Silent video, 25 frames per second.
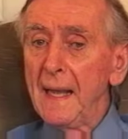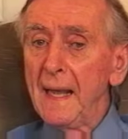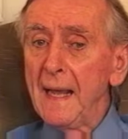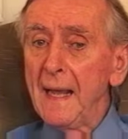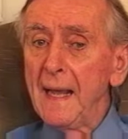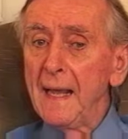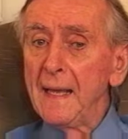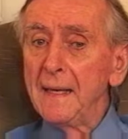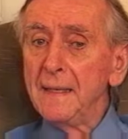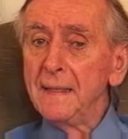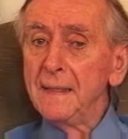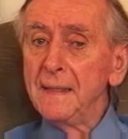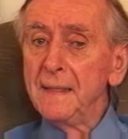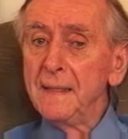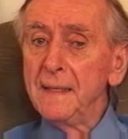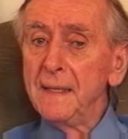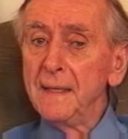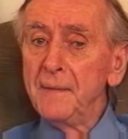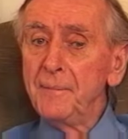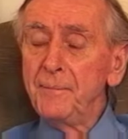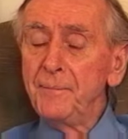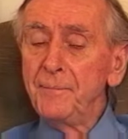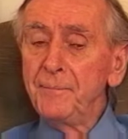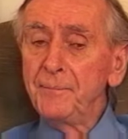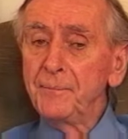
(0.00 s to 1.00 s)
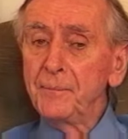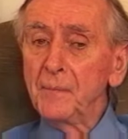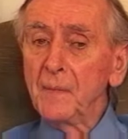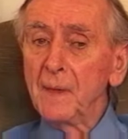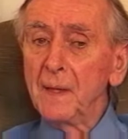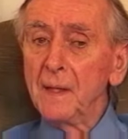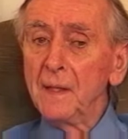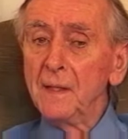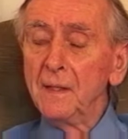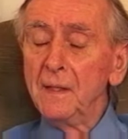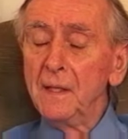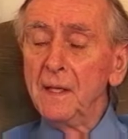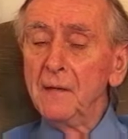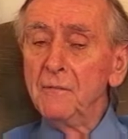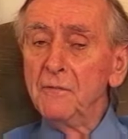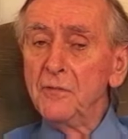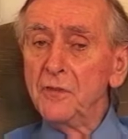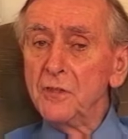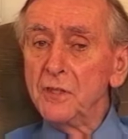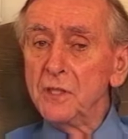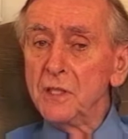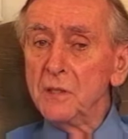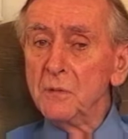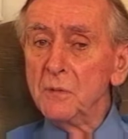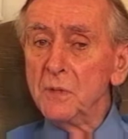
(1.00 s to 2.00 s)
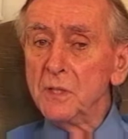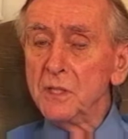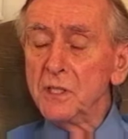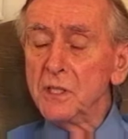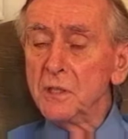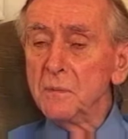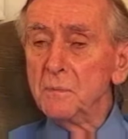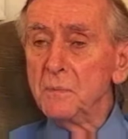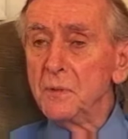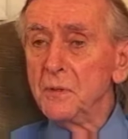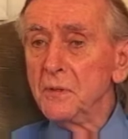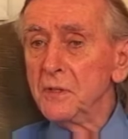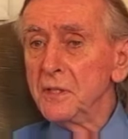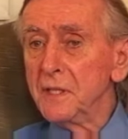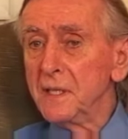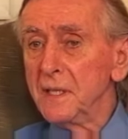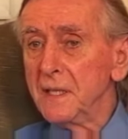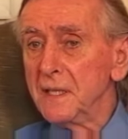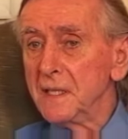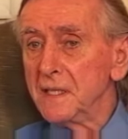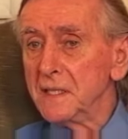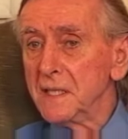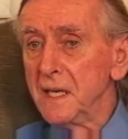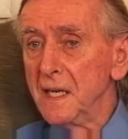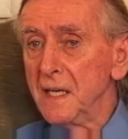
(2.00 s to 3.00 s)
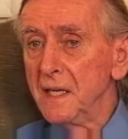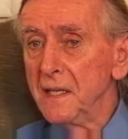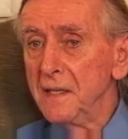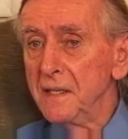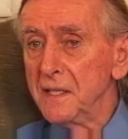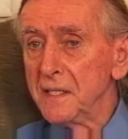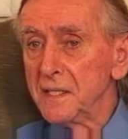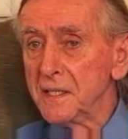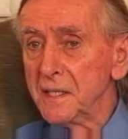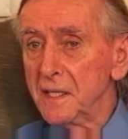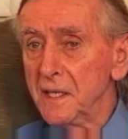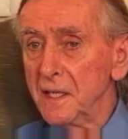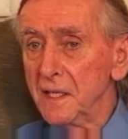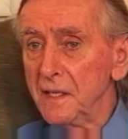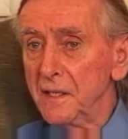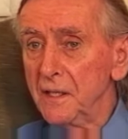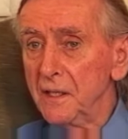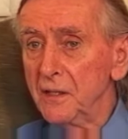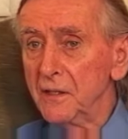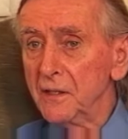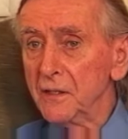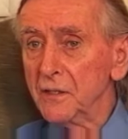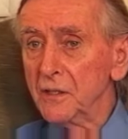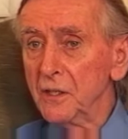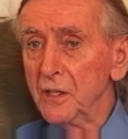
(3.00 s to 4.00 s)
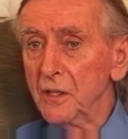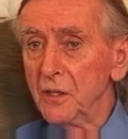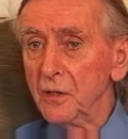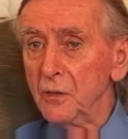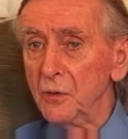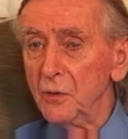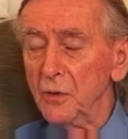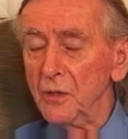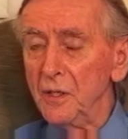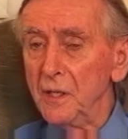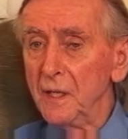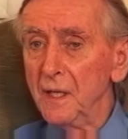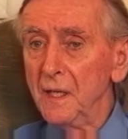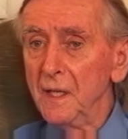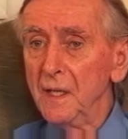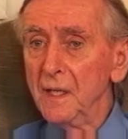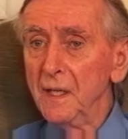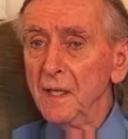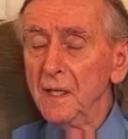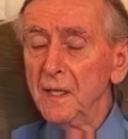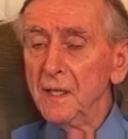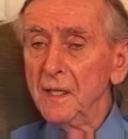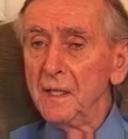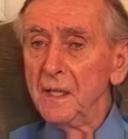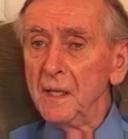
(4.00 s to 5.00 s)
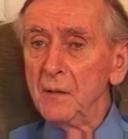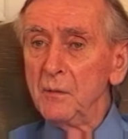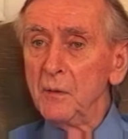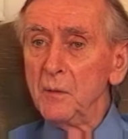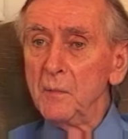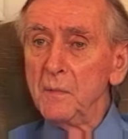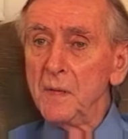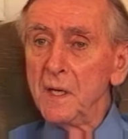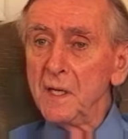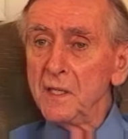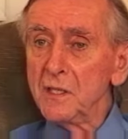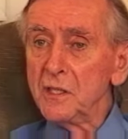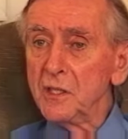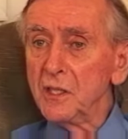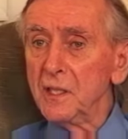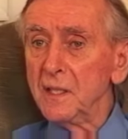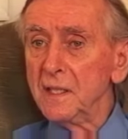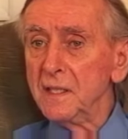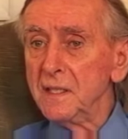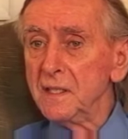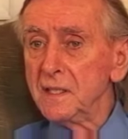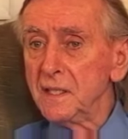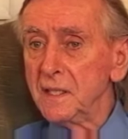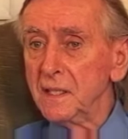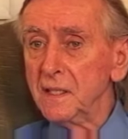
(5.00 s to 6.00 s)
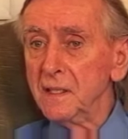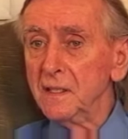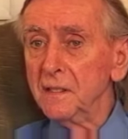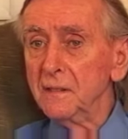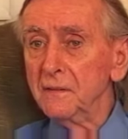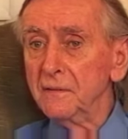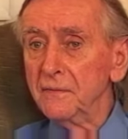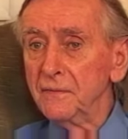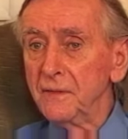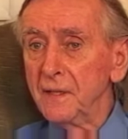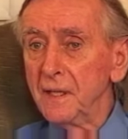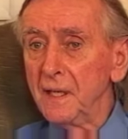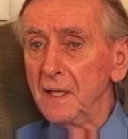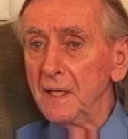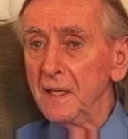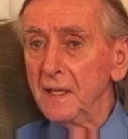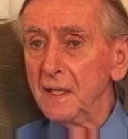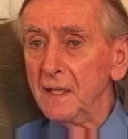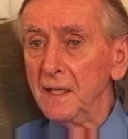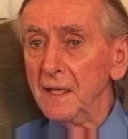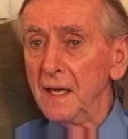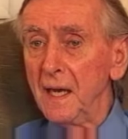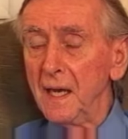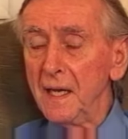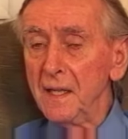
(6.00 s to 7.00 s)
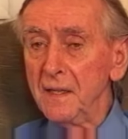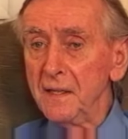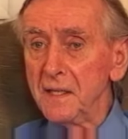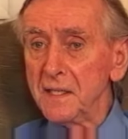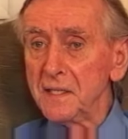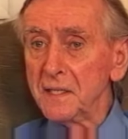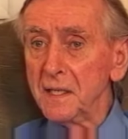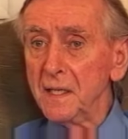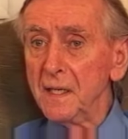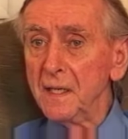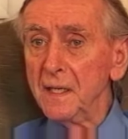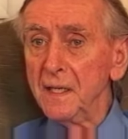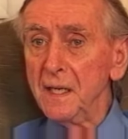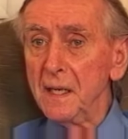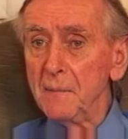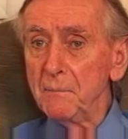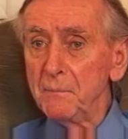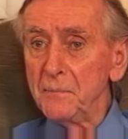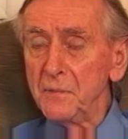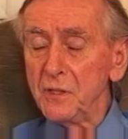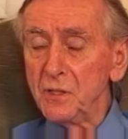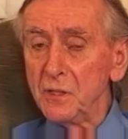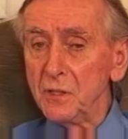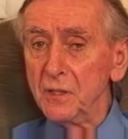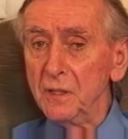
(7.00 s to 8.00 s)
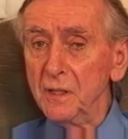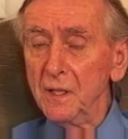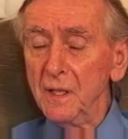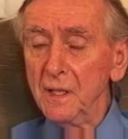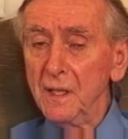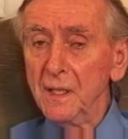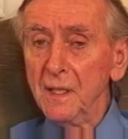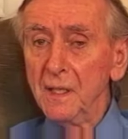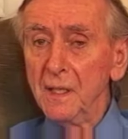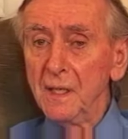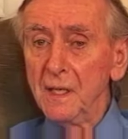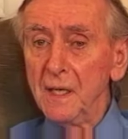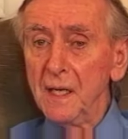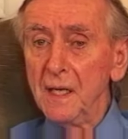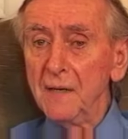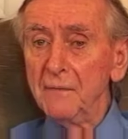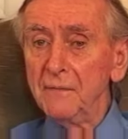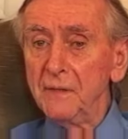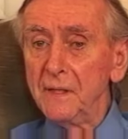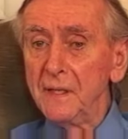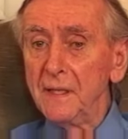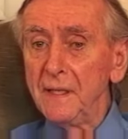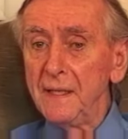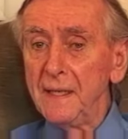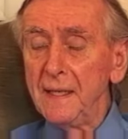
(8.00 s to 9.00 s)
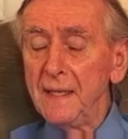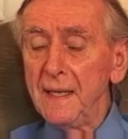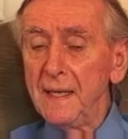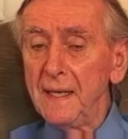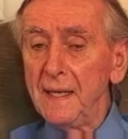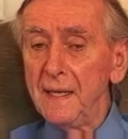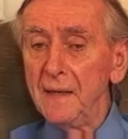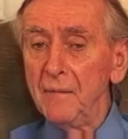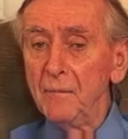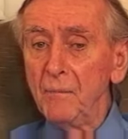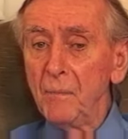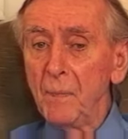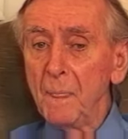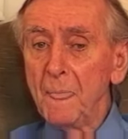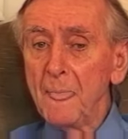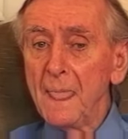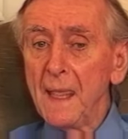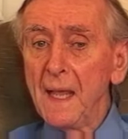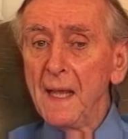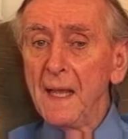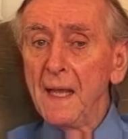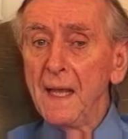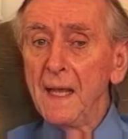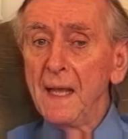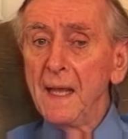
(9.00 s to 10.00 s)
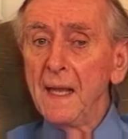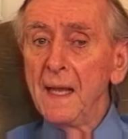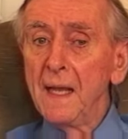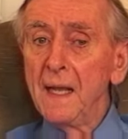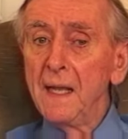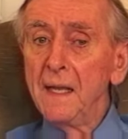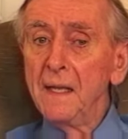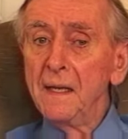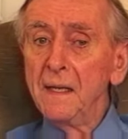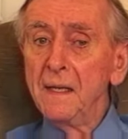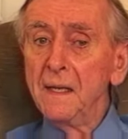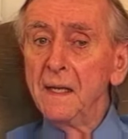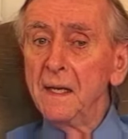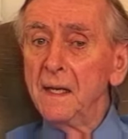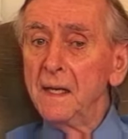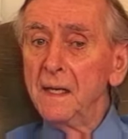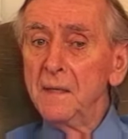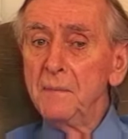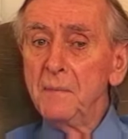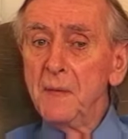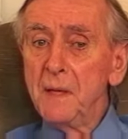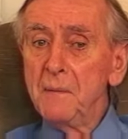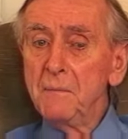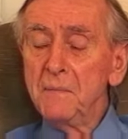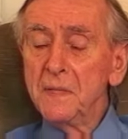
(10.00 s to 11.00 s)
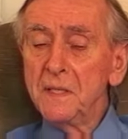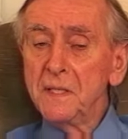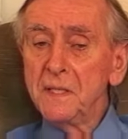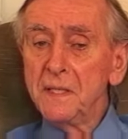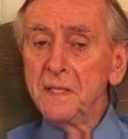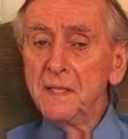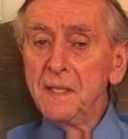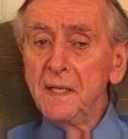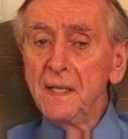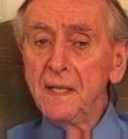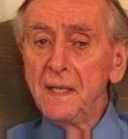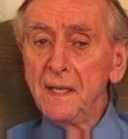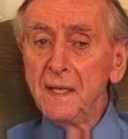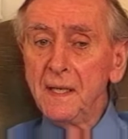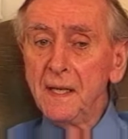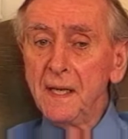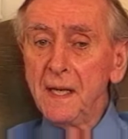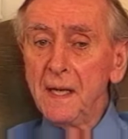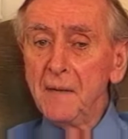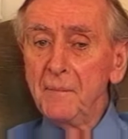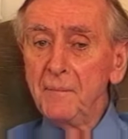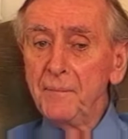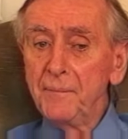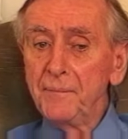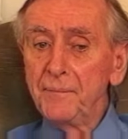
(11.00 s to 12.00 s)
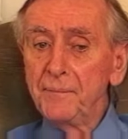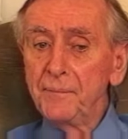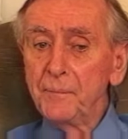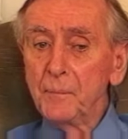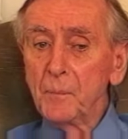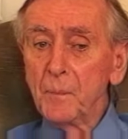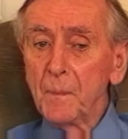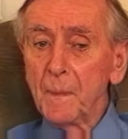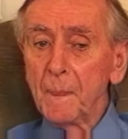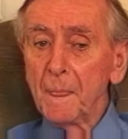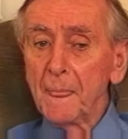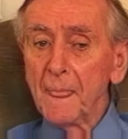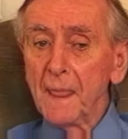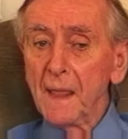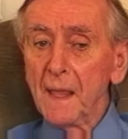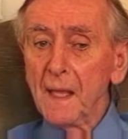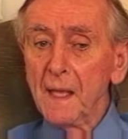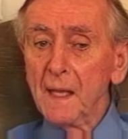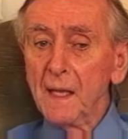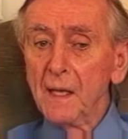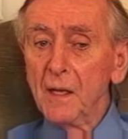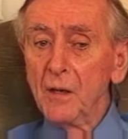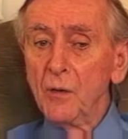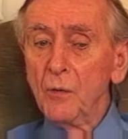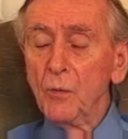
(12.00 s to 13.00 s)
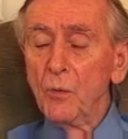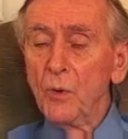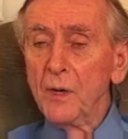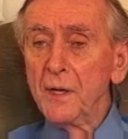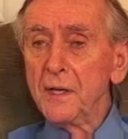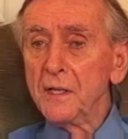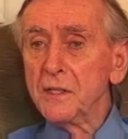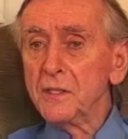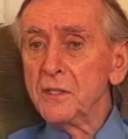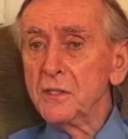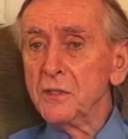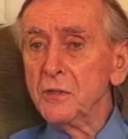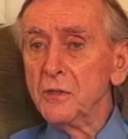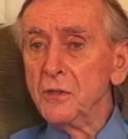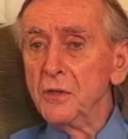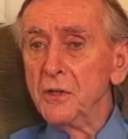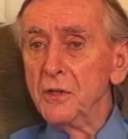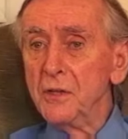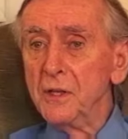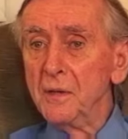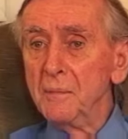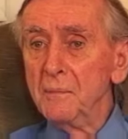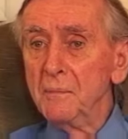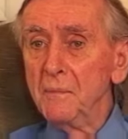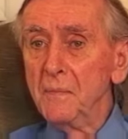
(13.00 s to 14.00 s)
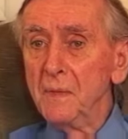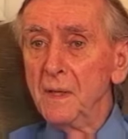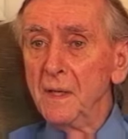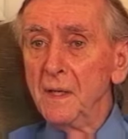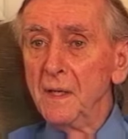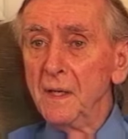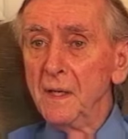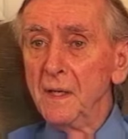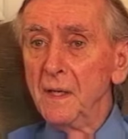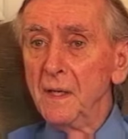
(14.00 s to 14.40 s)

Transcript: and the infantry were supporting us either side of the road. They were marching in single file, either side up to La Varinière. And I remember seeing one or two of them